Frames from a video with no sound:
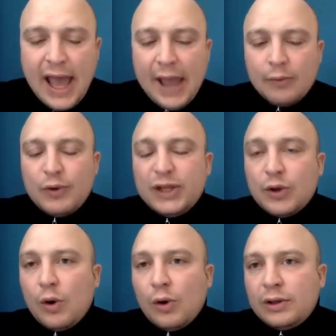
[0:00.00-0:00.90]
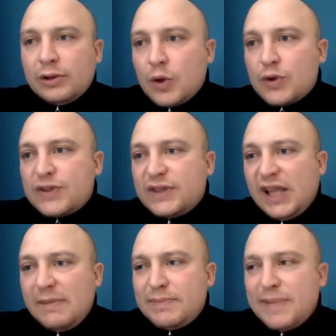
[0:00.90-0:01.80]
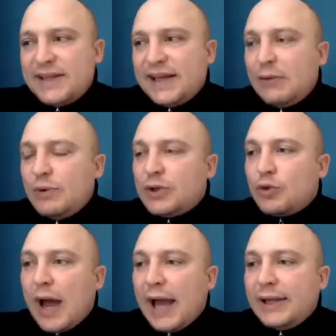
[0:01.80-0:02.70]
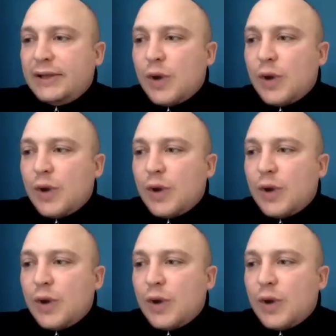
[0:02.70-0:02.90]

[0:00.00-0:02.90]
And with all those tips, basically we try